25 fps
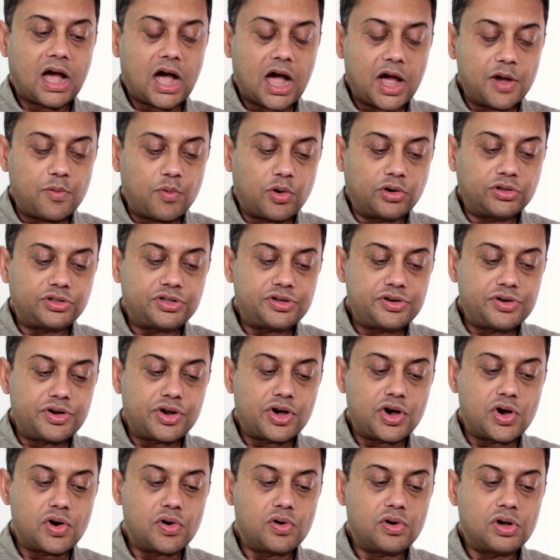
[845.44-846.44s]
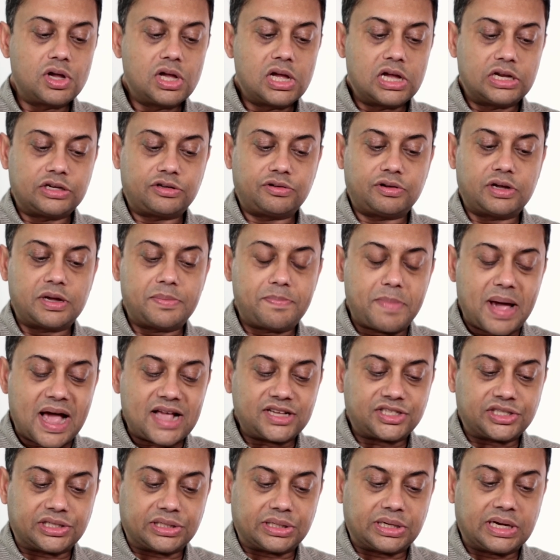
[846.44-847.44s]
I want to know, to
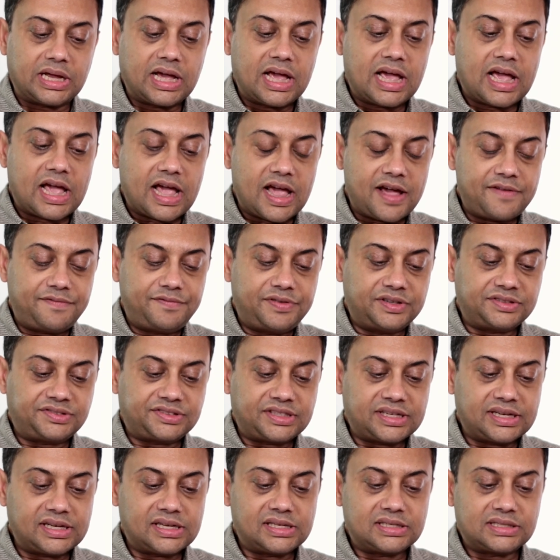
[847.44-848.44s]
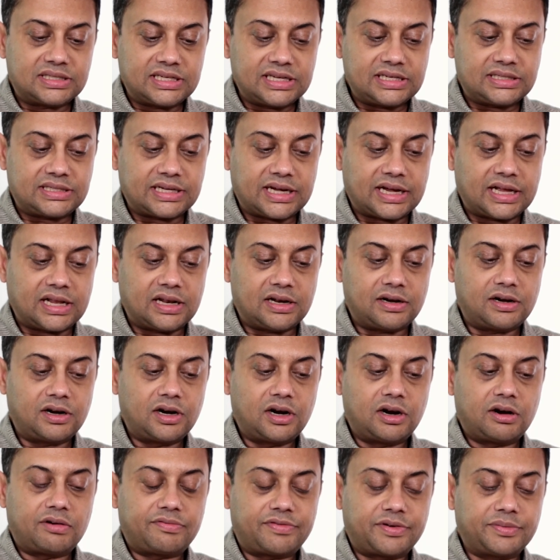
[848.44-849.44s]
imagine every single detail
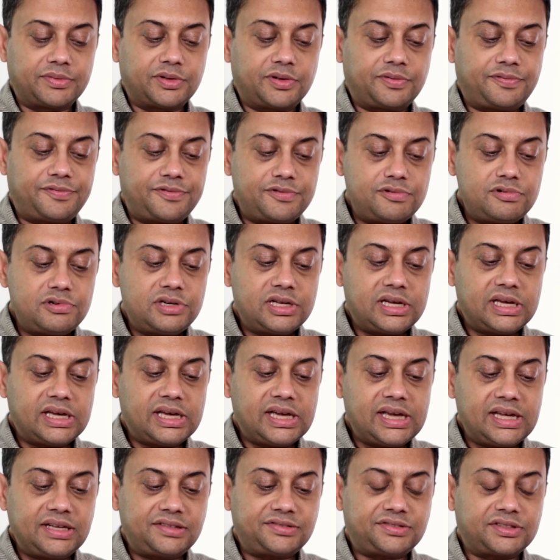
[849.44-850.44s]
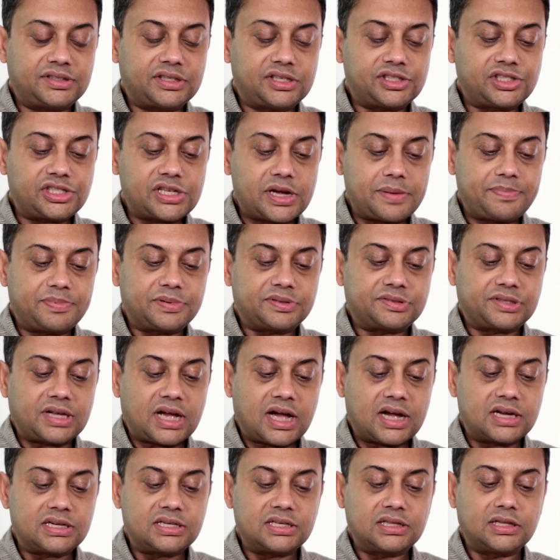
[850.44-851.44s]
from the food he eats in the shepherd's
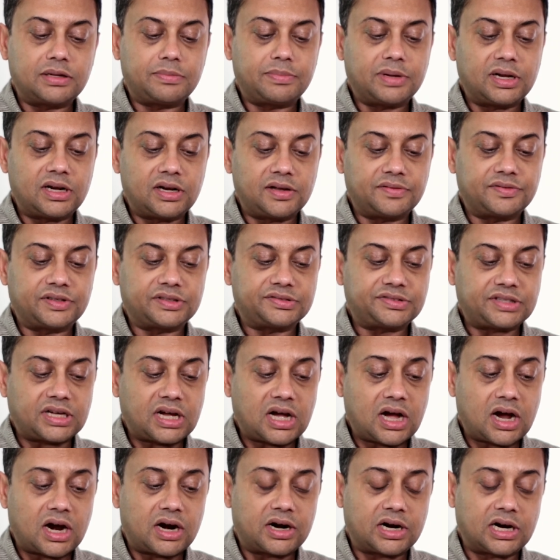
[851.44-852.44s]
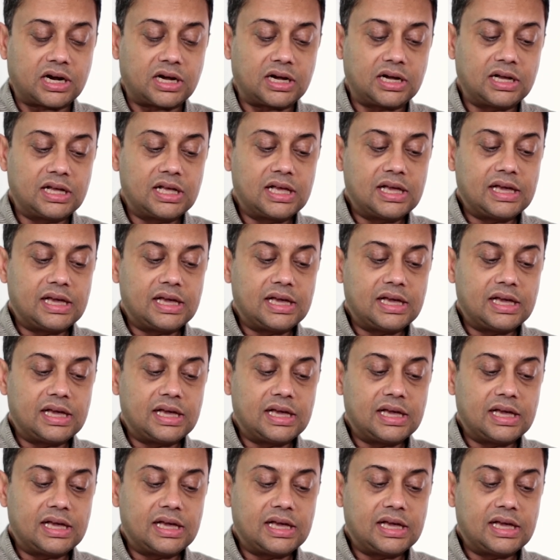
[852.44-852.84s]
hut in the middle of the Sahara,